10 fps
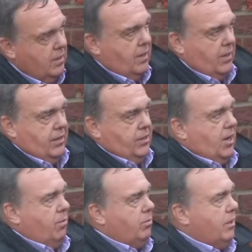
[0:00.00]
And then you
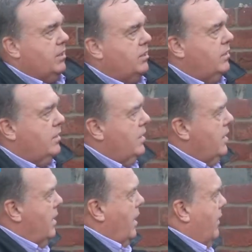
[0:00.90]
come up to this,
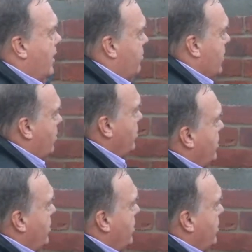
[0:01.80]
and then beyond